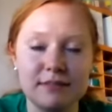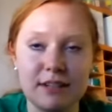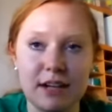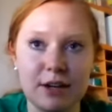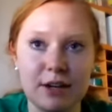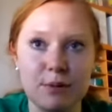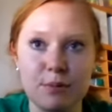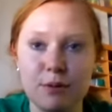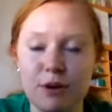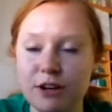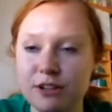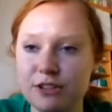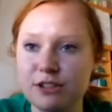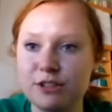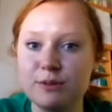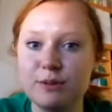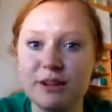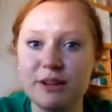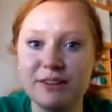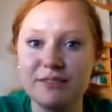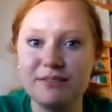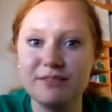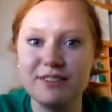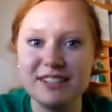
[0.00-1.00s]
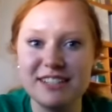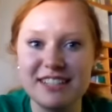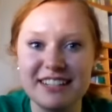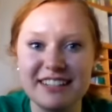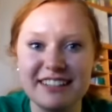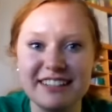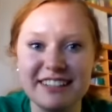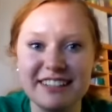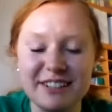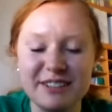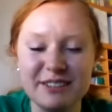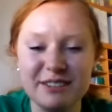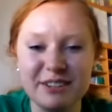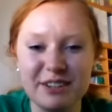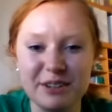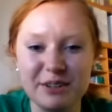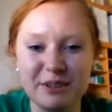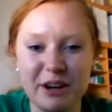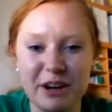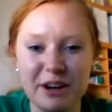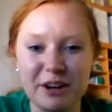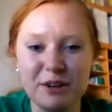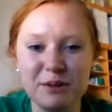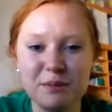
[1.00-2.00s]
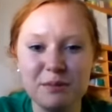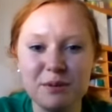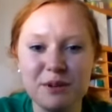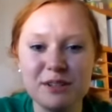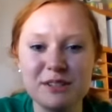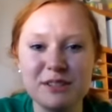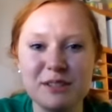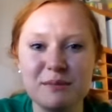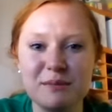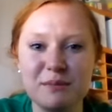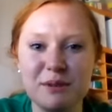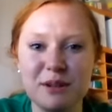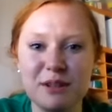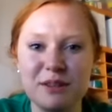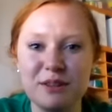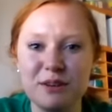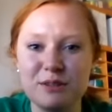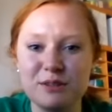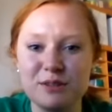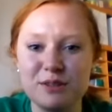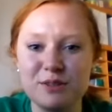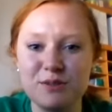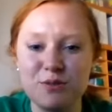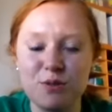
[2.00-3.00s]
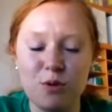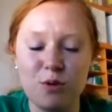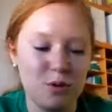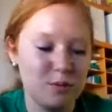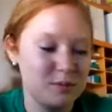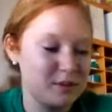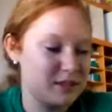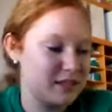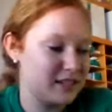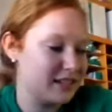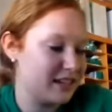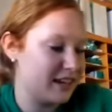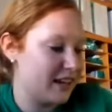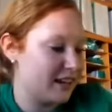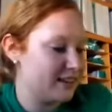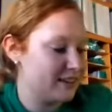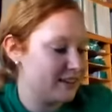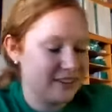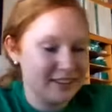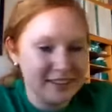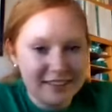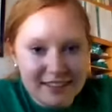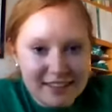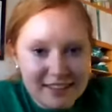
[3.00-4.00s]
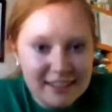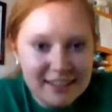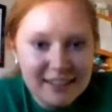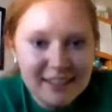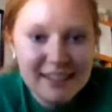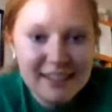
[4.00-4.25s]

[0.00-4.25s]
not your projects, we can physically do your record books and put those forms together.